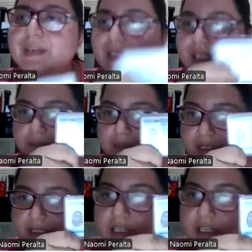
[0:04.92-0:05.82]
My name
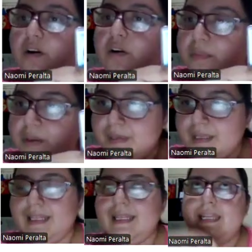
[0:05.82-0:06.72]
is Naomi
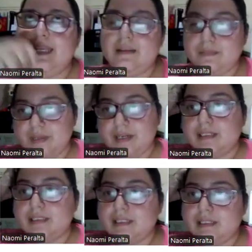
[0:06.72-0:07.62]
Madeline
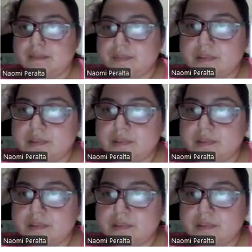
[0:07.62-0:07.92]
Peralta del